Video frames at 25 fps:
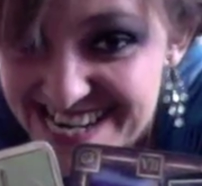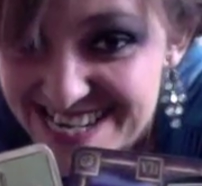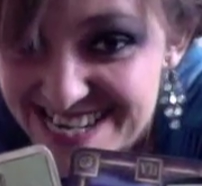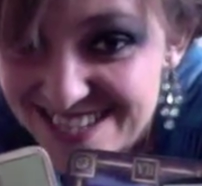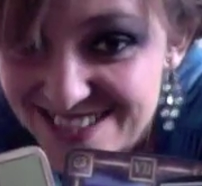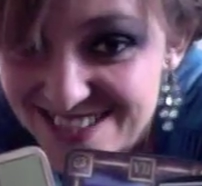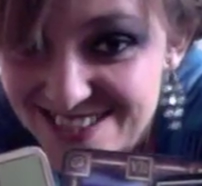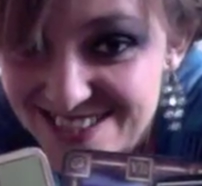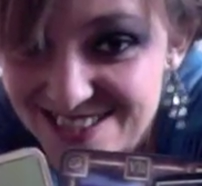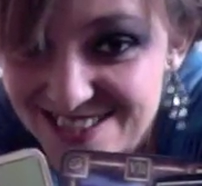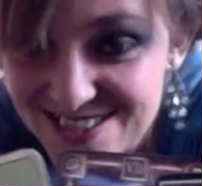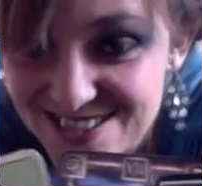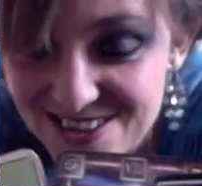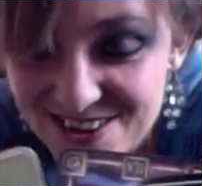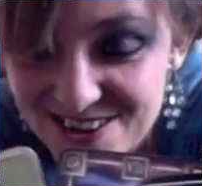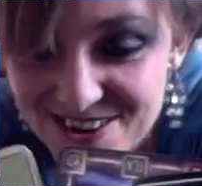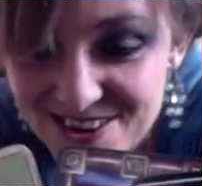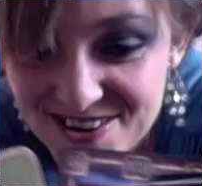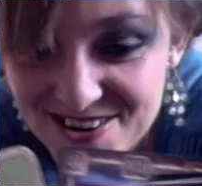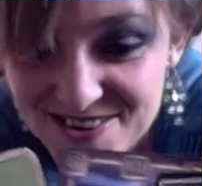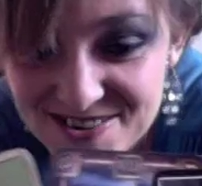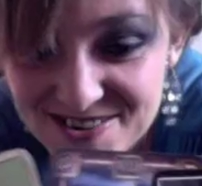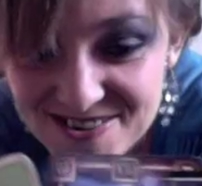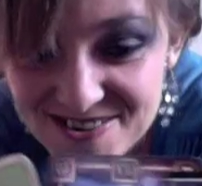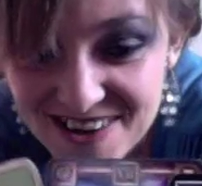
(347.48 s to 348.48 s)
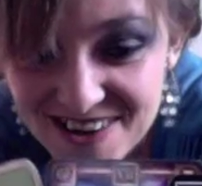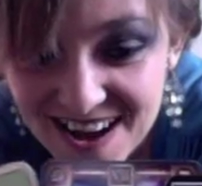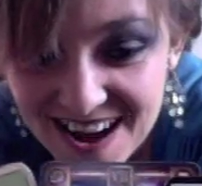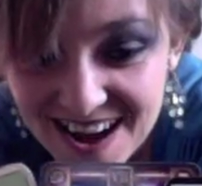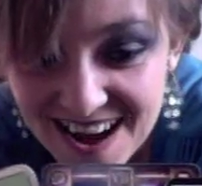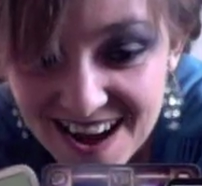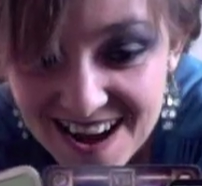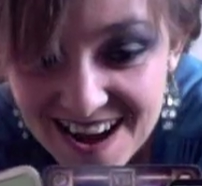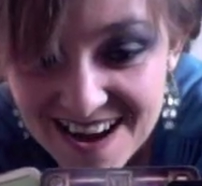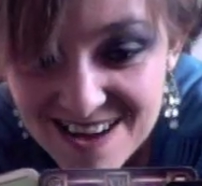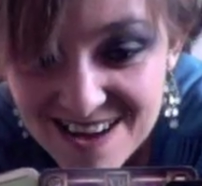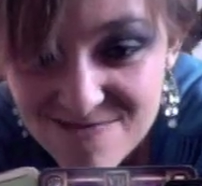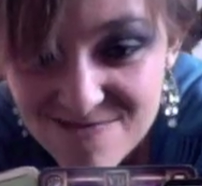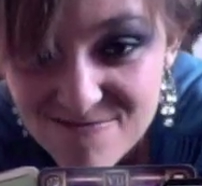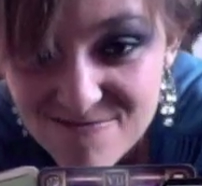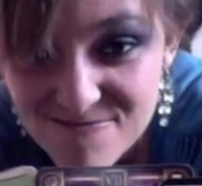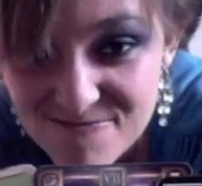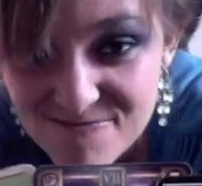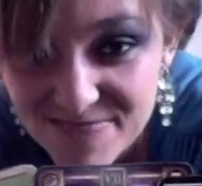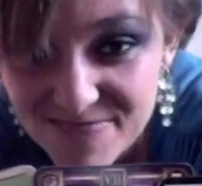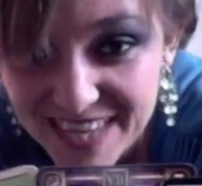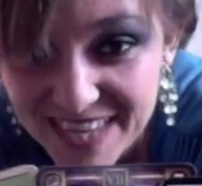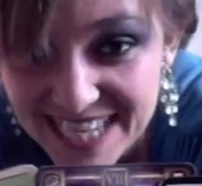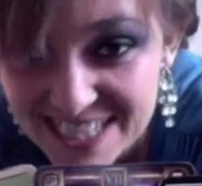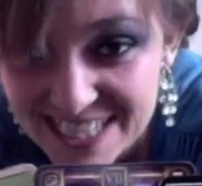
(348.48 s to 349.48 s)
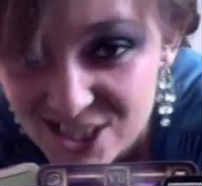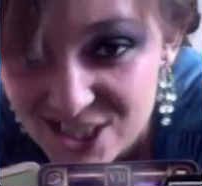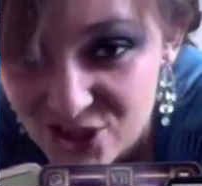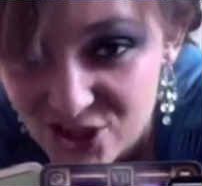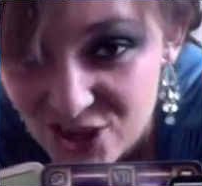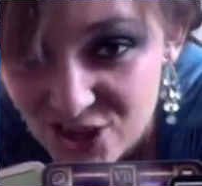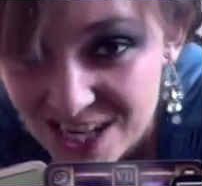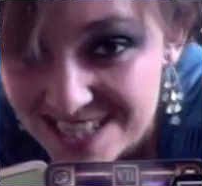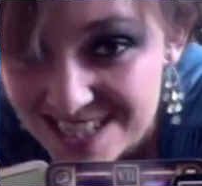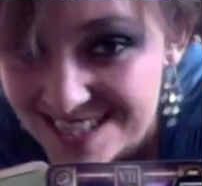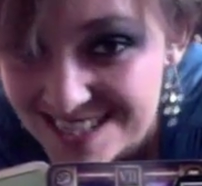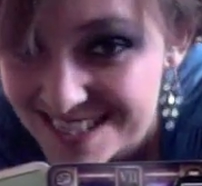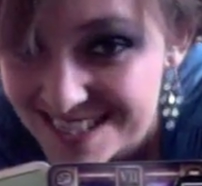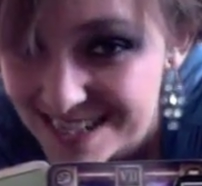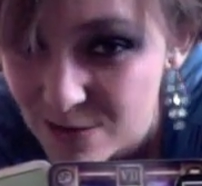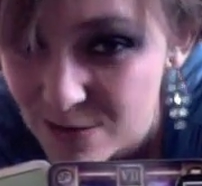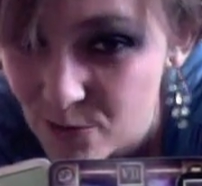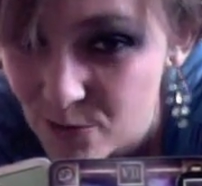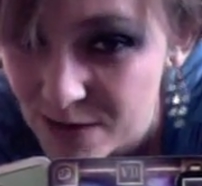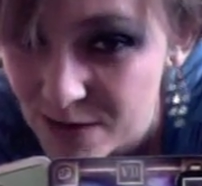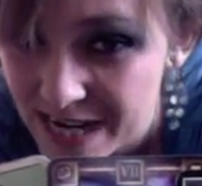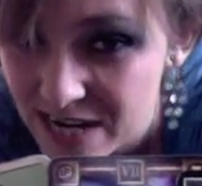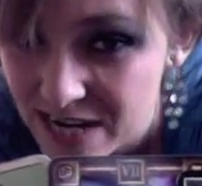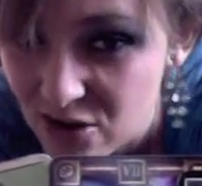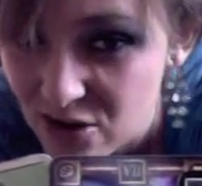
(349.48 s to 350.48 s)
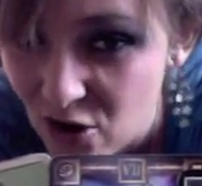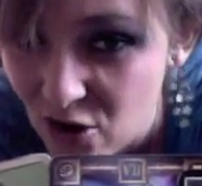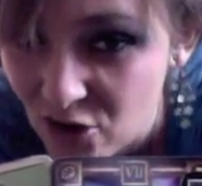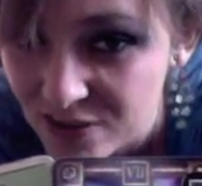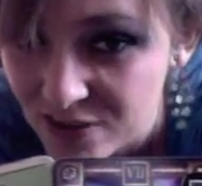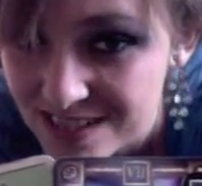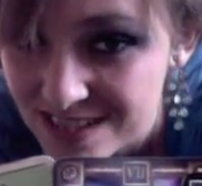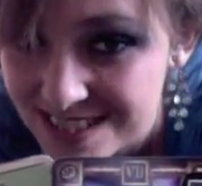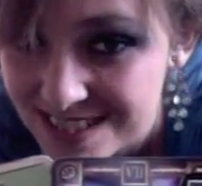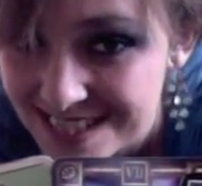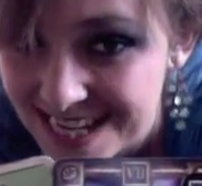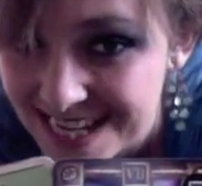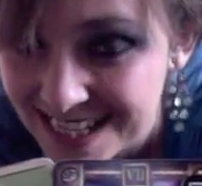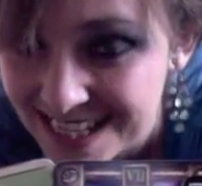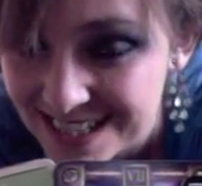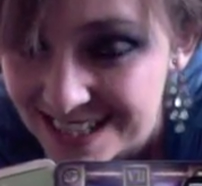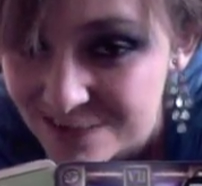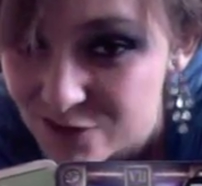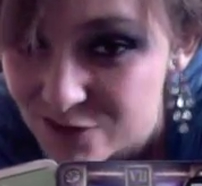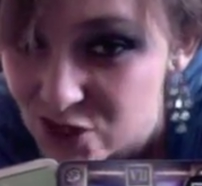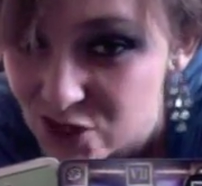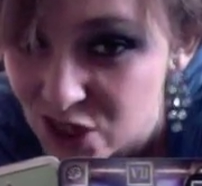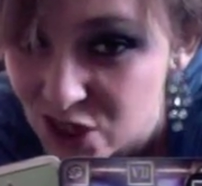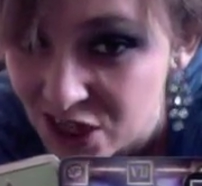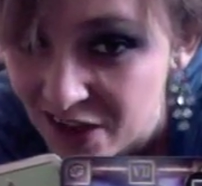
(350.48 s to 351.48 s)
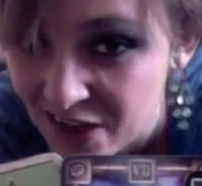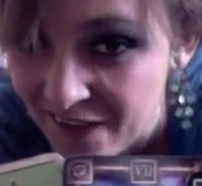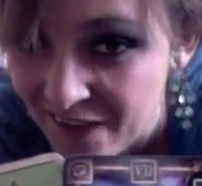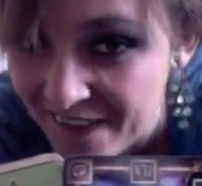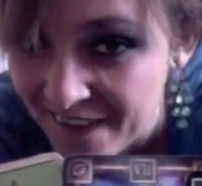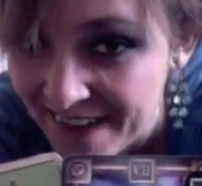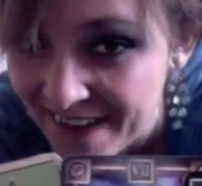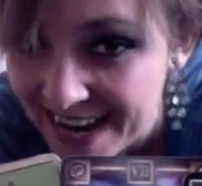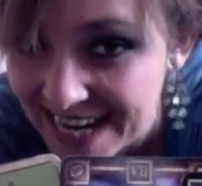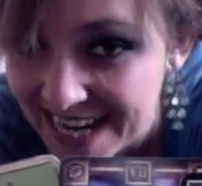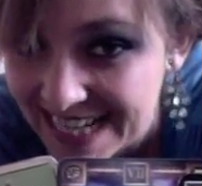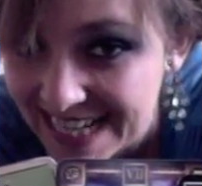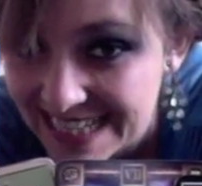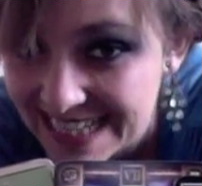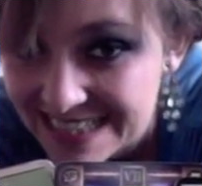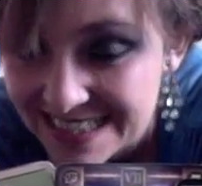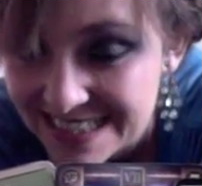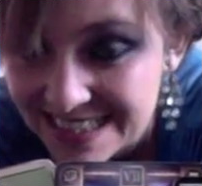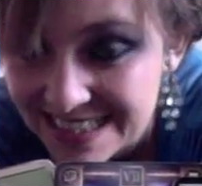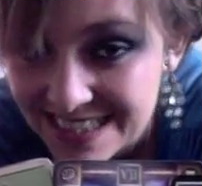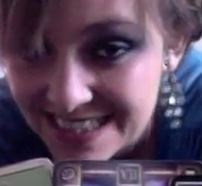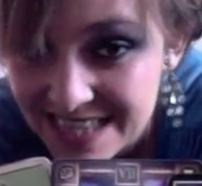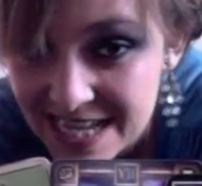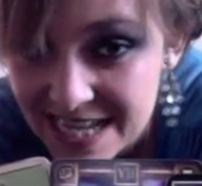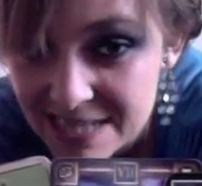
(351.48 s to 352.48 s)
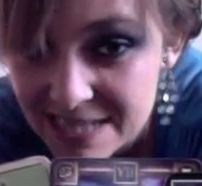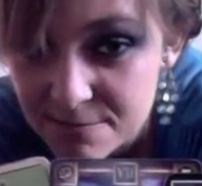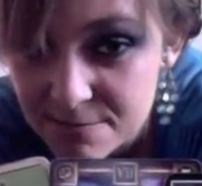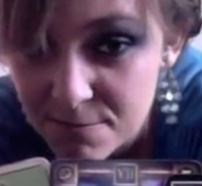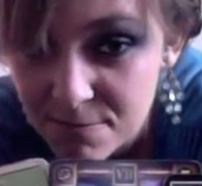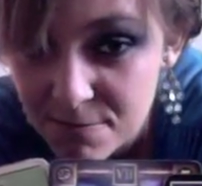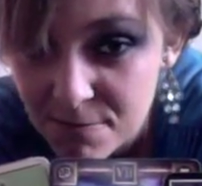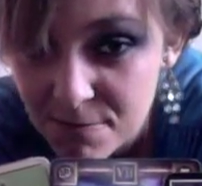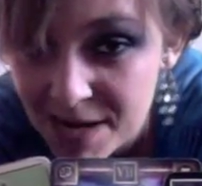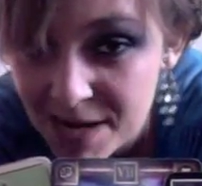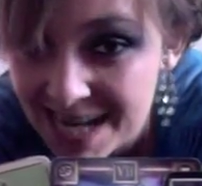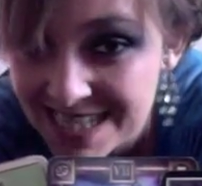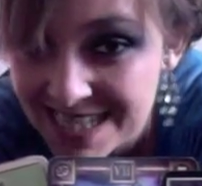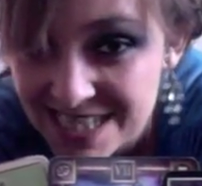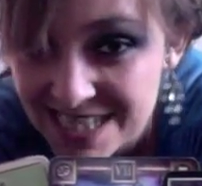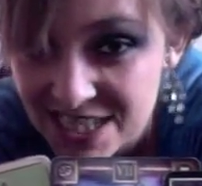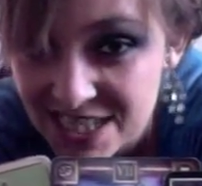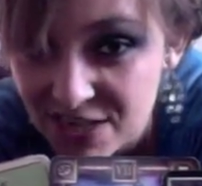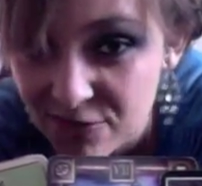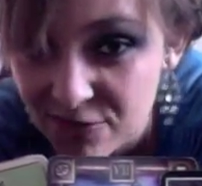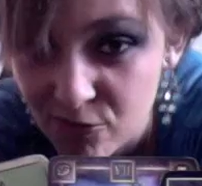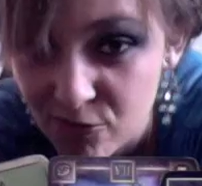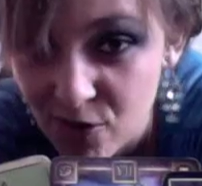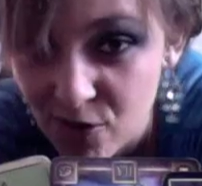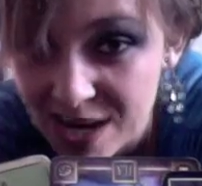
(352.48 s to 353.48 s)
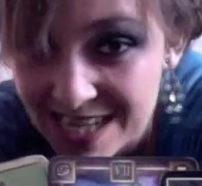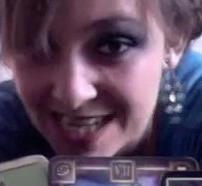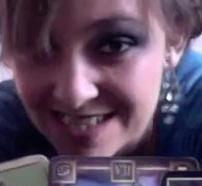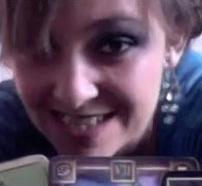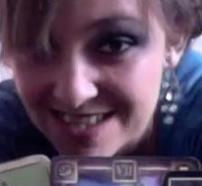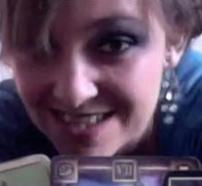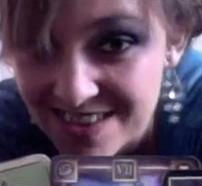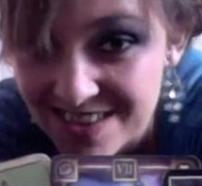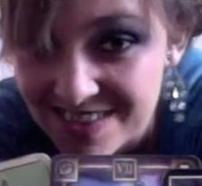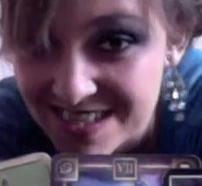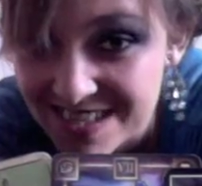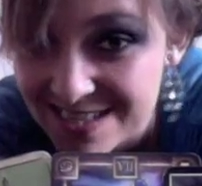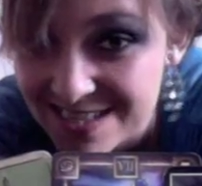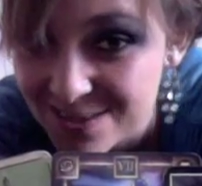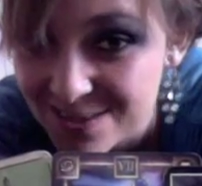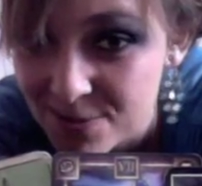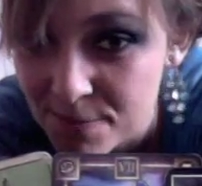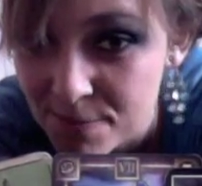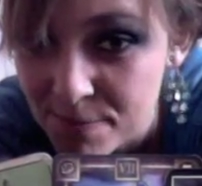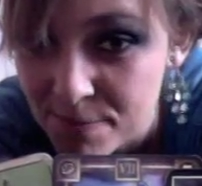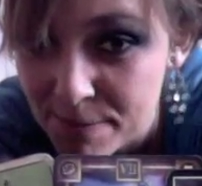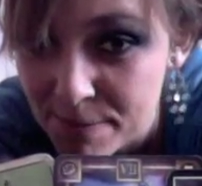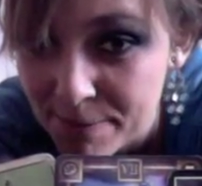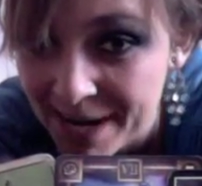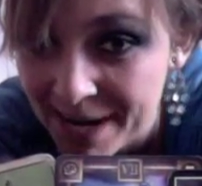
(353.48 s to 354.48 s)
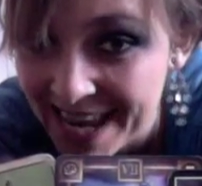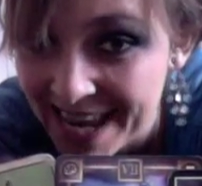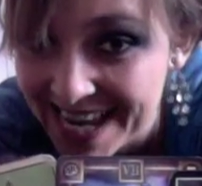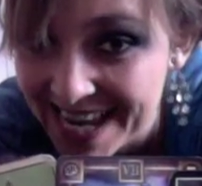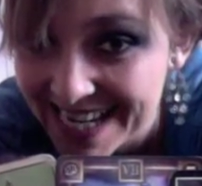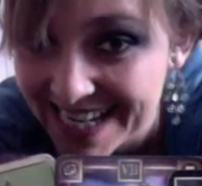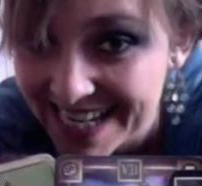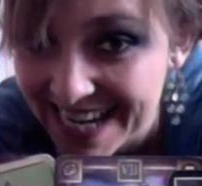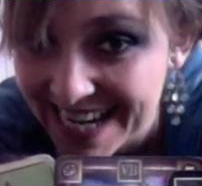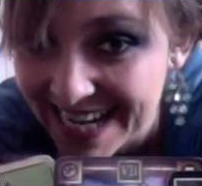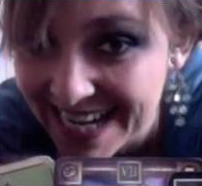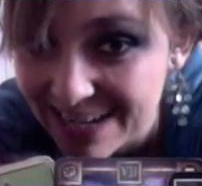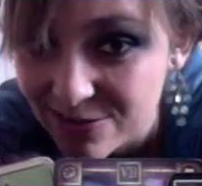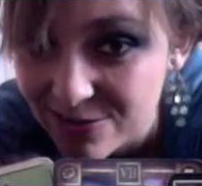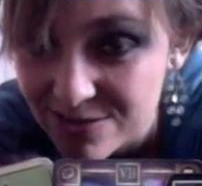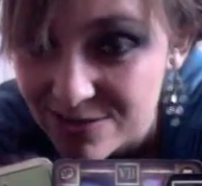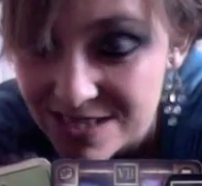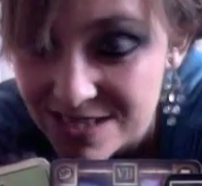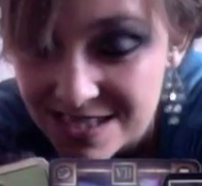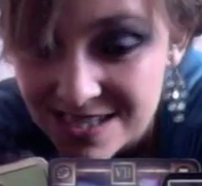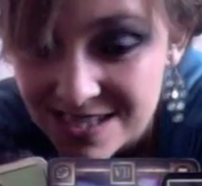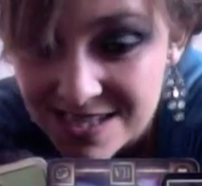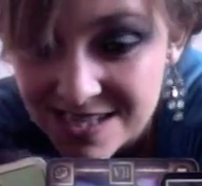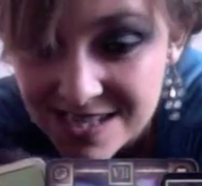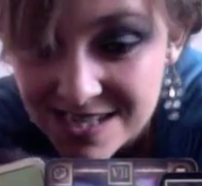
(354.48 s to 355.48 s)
So, interesting week on the 2nd of July. There's plenty of ways that this could be playing out.